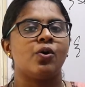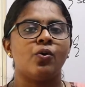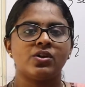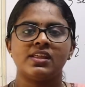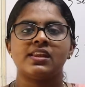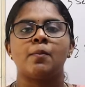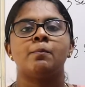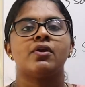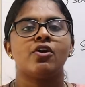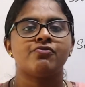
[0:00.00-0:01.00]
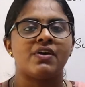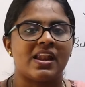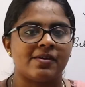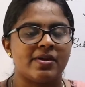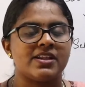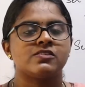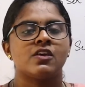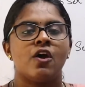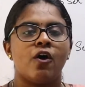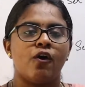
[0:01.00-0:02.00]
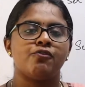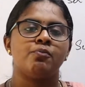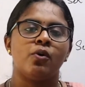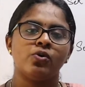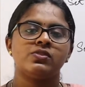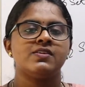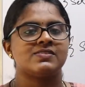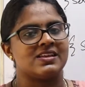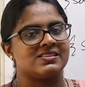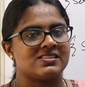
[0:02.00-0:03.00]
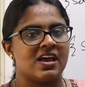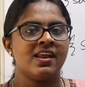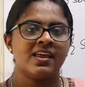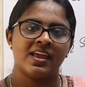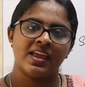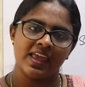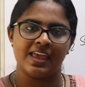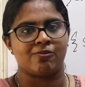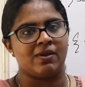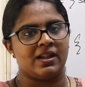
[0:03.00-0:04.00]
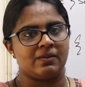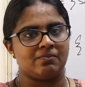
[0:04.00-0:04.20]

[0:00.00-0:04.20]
or the number of elements of both the sets are equal.